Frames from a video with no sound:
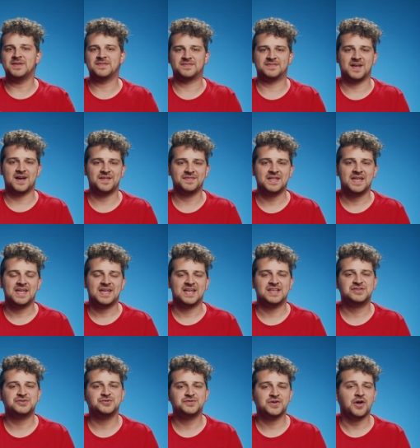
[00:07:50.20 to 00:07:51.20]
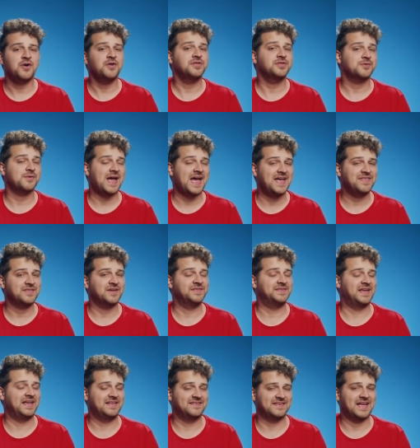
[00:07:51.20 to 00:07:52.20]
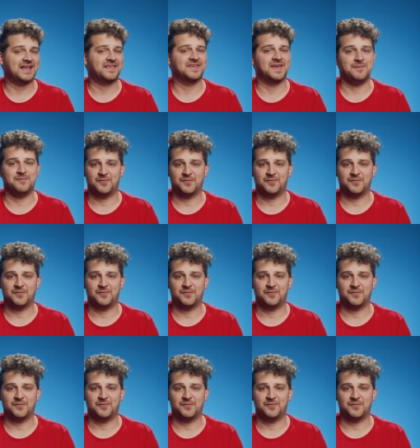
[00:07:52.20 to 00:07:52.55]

is done, it should also end on the exact same